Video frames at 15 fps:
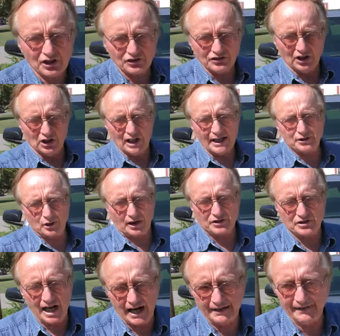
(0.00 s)
isn't electric,
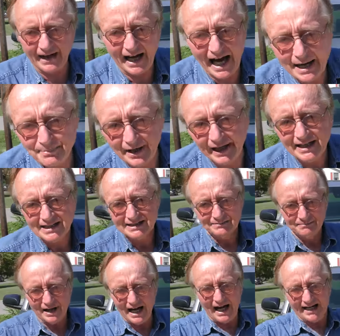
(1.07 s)
it's not even hybrid,
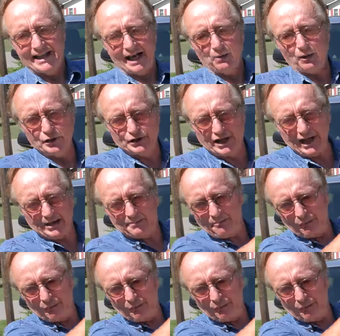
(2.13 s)
but they were getting